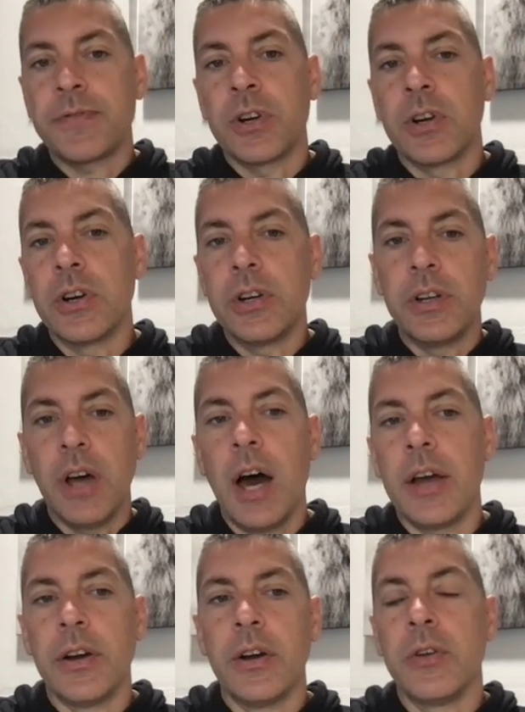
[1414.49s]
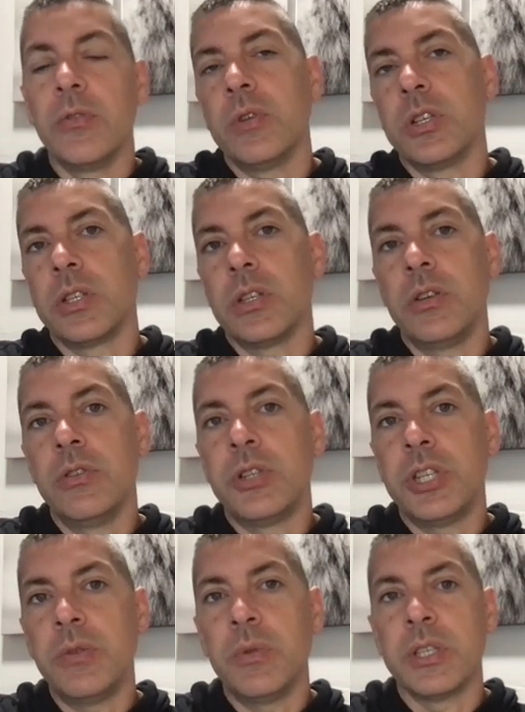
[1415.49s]
for her daughter who
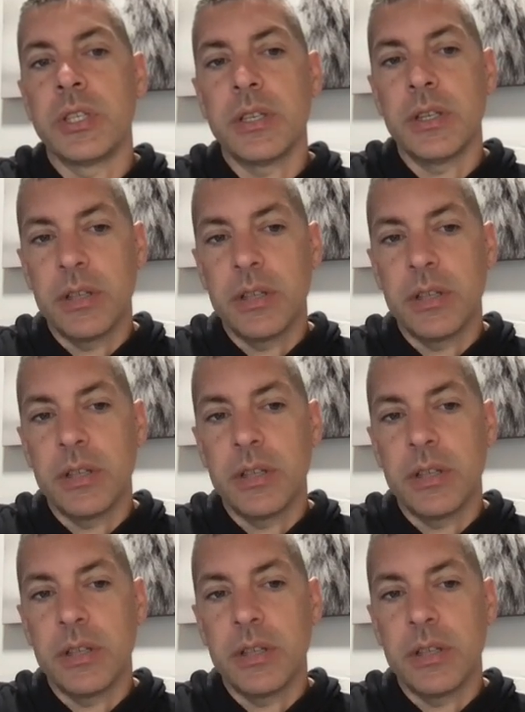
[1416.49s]
she was